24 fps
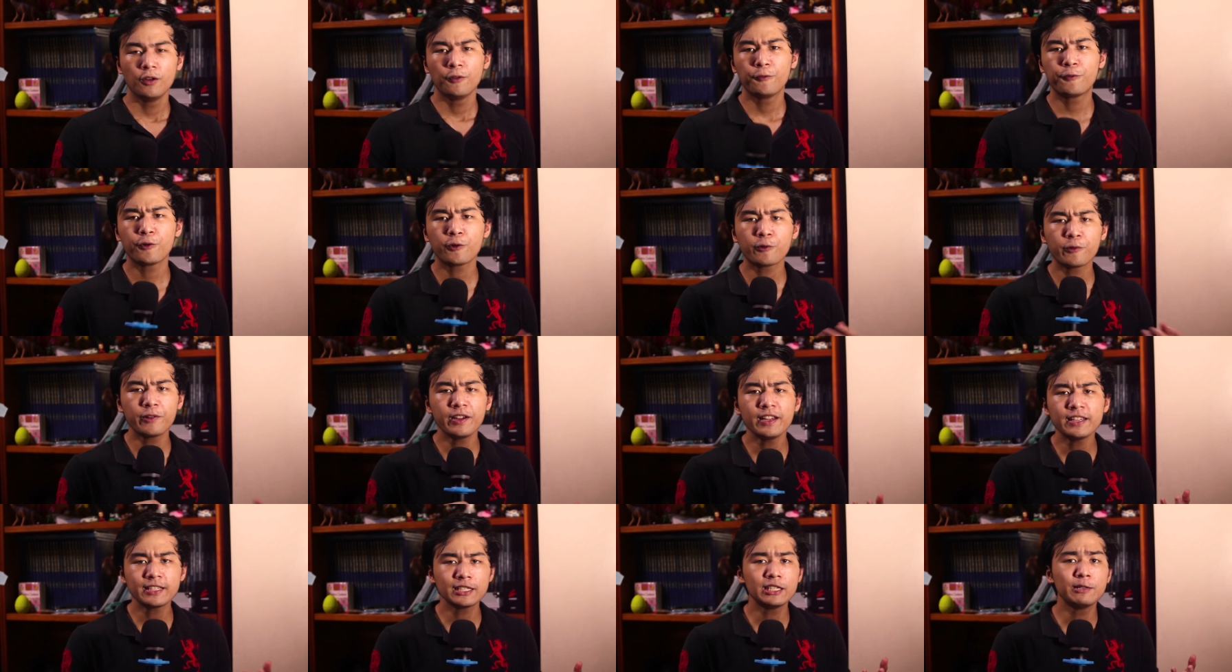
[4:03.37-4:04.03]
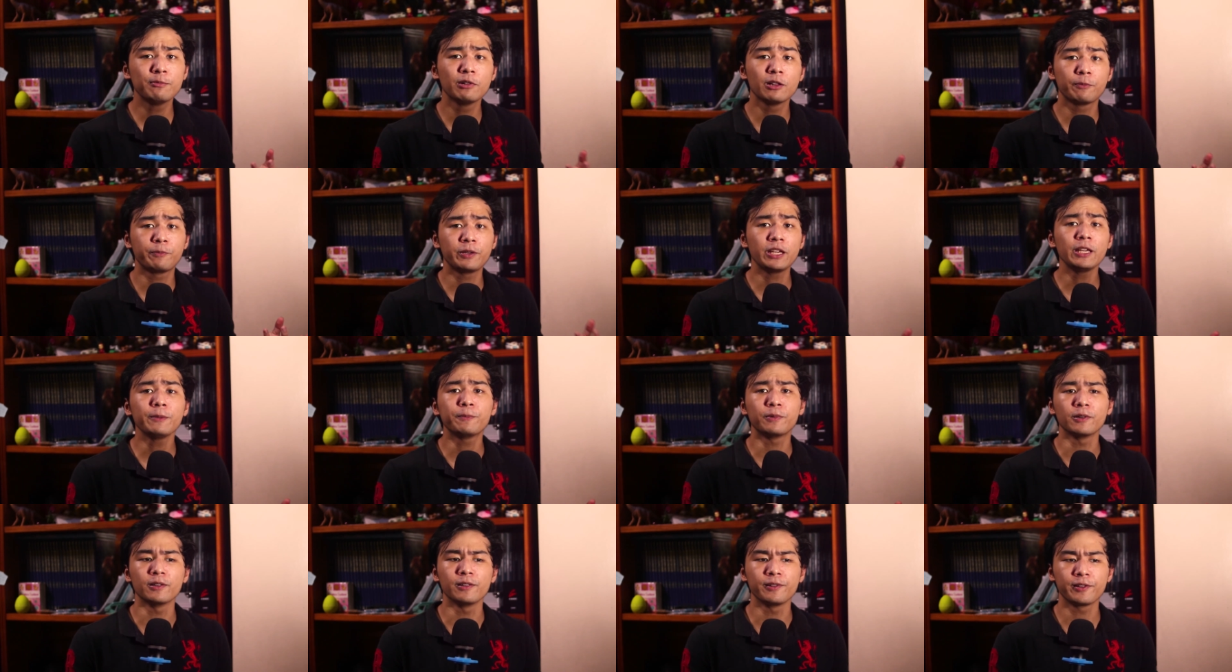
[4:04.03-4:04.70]
For reasonable
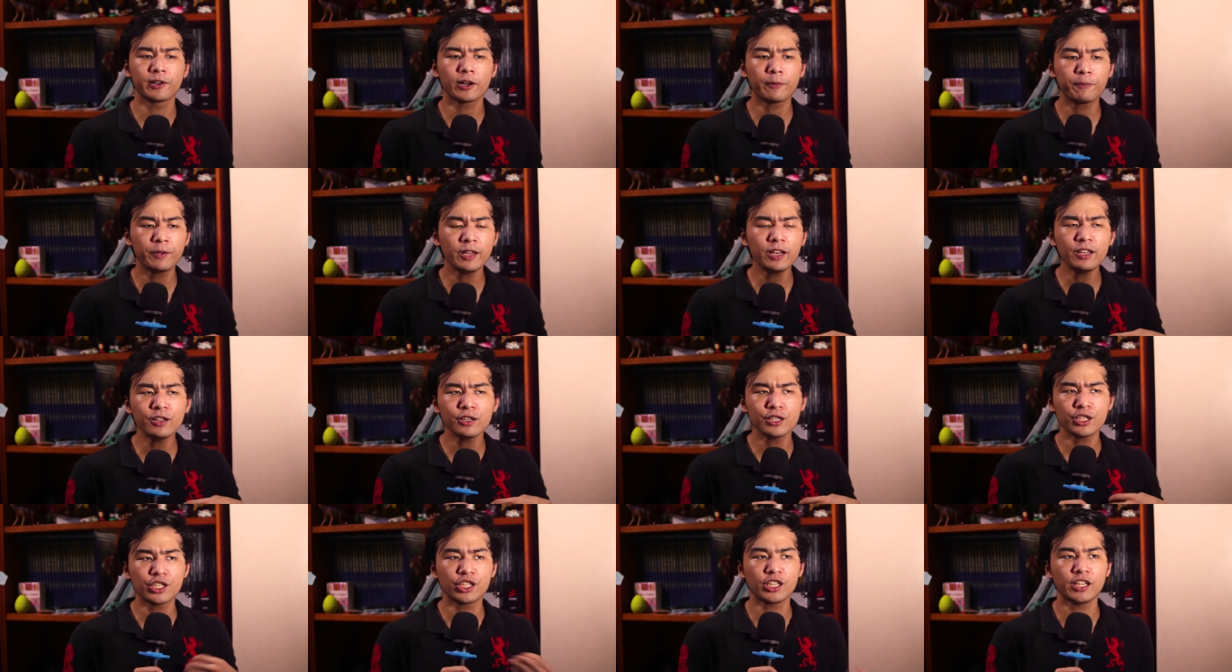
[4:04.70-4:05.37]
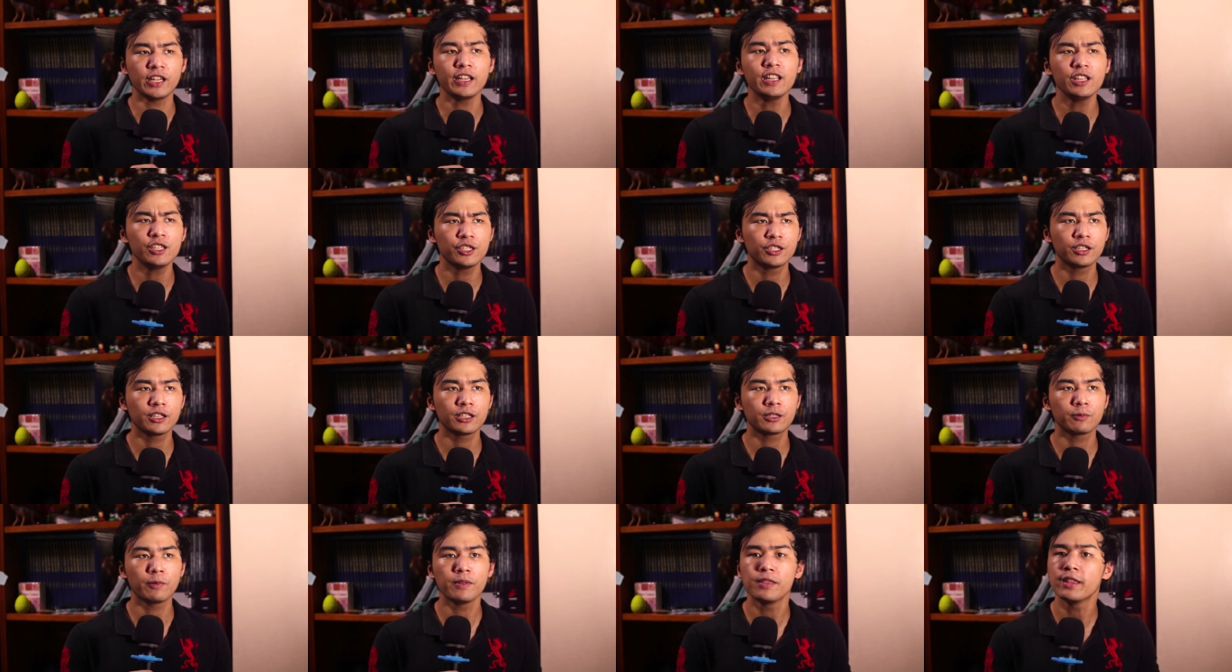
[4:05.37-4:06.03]
people, their opinion
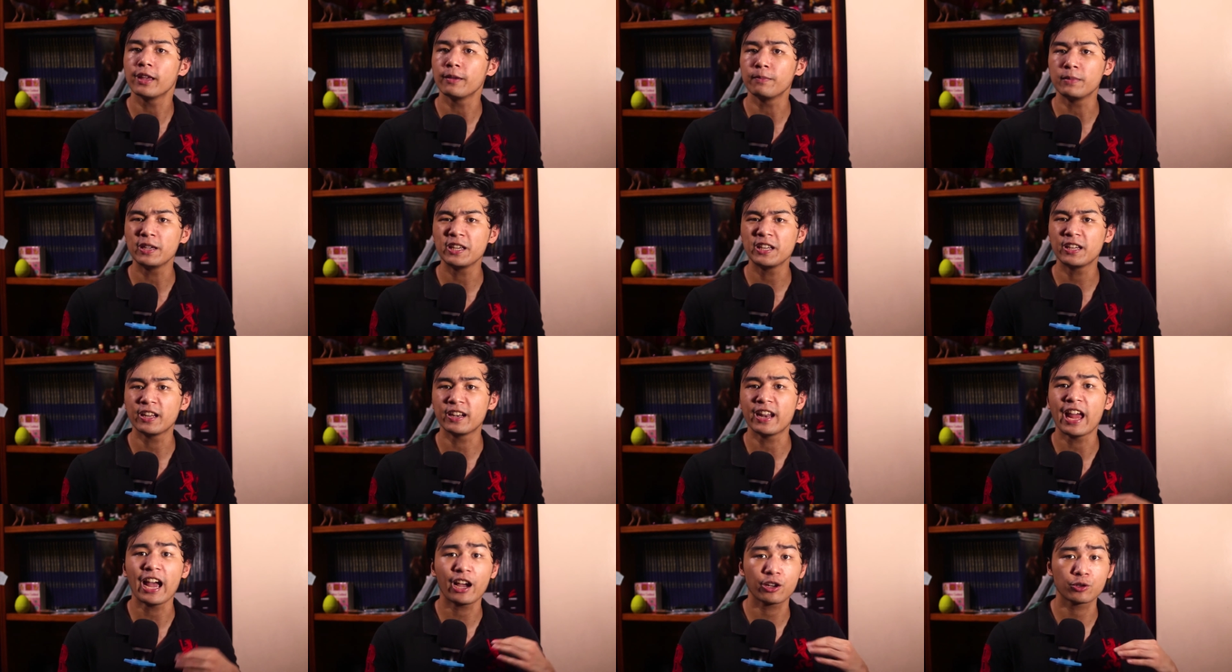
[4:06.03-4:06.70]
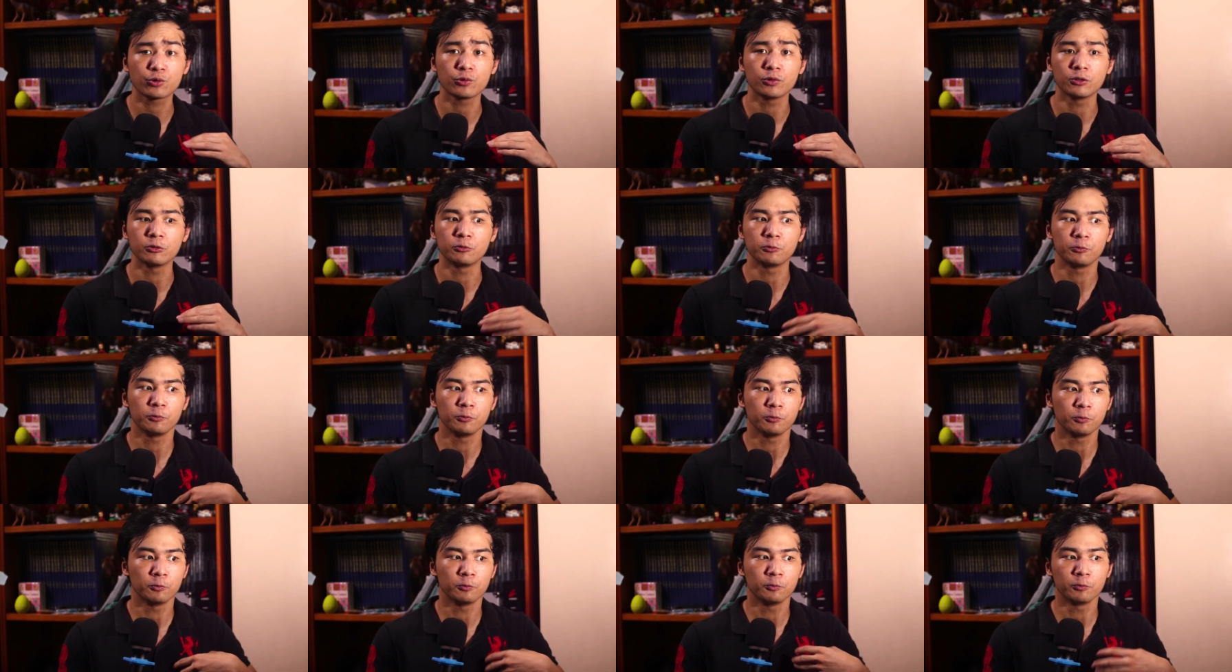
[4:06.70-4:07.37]
changes when they meet an actual
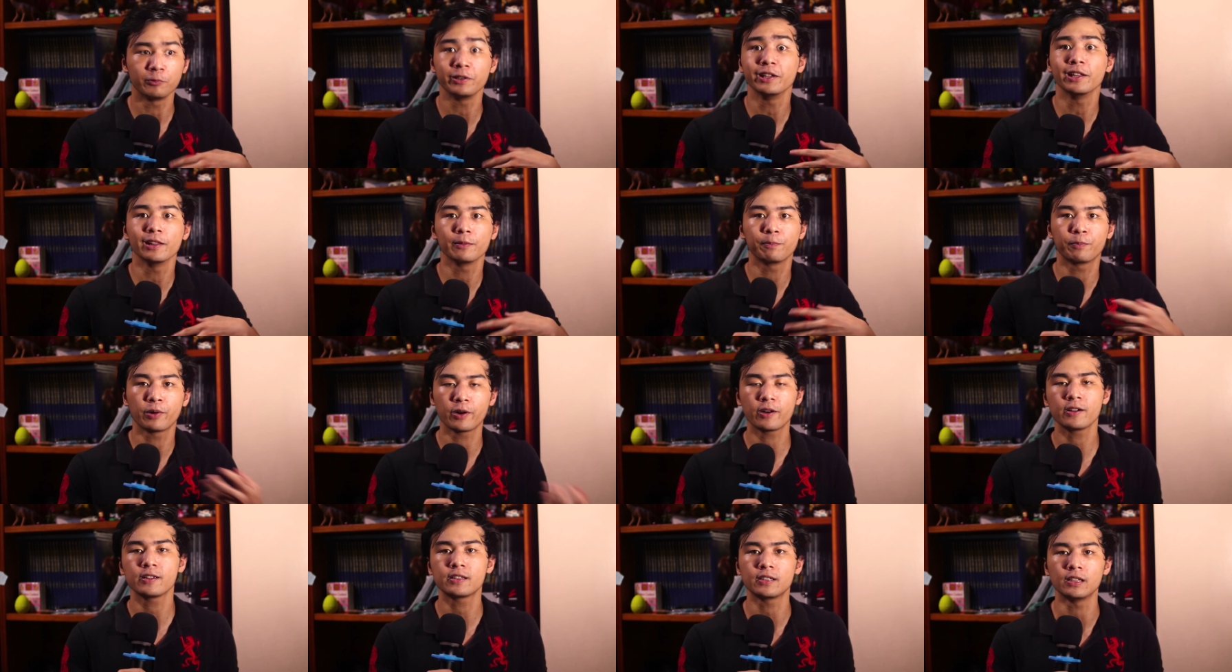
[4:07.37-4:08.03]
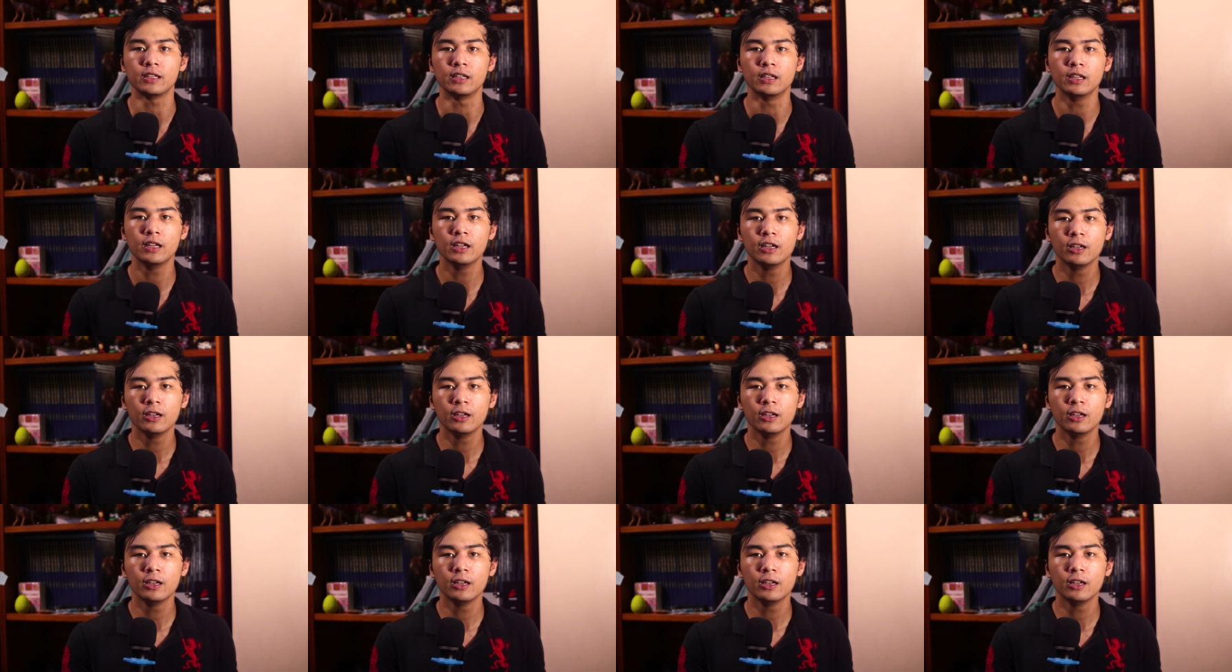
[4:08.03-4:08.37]
real person